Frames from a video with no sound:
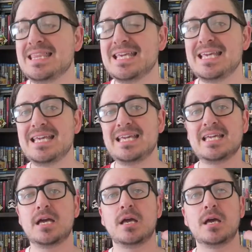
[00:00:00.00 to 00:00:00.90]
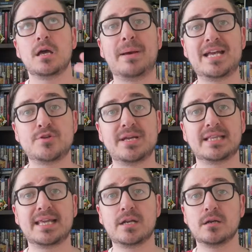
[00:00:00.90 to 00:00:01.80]
the
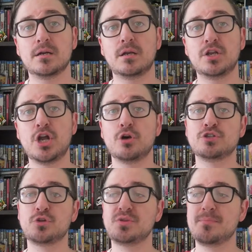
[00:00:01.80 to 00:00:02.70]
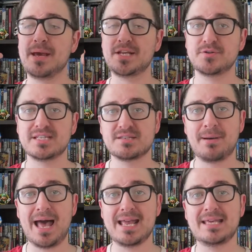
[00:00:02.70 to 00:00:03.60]
Patriot leader knows who the Patriot
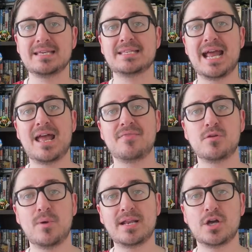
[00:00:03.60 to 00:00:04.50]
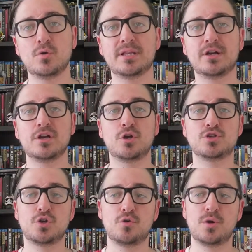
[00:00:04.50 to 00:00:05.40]
spy is, and the Redcoat leader
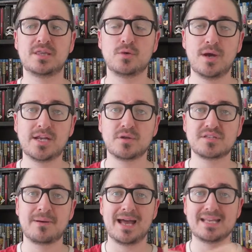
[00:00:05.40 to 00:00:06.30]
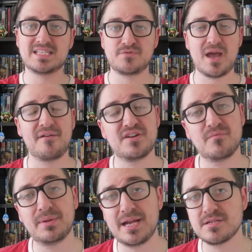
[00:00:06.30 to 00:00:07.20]
knows who the Redcoat spy is if you have
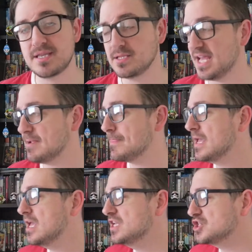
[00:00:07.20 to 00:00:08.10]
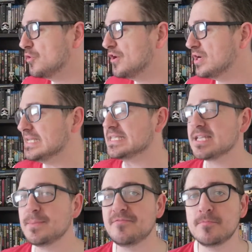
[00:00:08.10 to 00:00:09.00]
enough players in the game. So there is
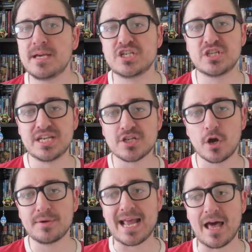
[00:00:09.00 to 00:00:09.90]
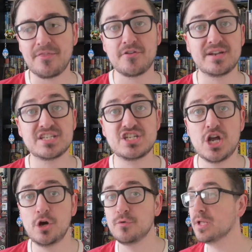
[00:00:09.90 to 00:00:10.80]
some information that is already out there that is
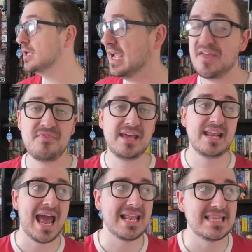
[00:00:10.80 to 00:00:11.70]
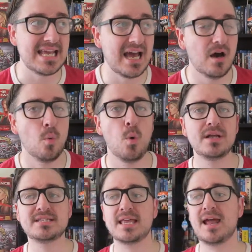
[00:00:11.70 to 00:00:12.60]
known. And then at the uh,
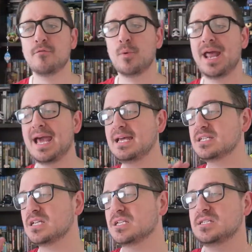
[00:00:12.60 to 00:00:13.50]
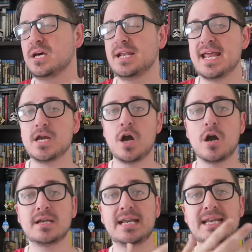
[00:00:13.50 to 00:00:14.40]
once everyone has done a
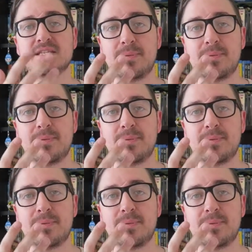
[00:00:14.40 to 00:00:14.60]
card and it gets